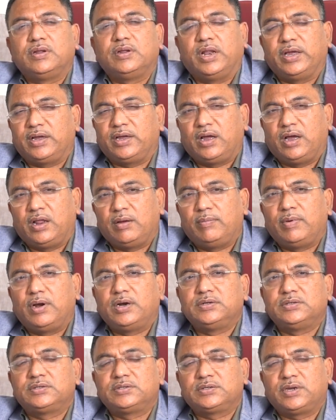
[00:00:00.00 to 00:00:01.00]
like
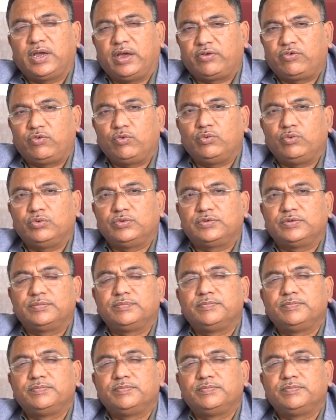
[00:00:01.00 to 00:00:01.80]
almonds, cashews,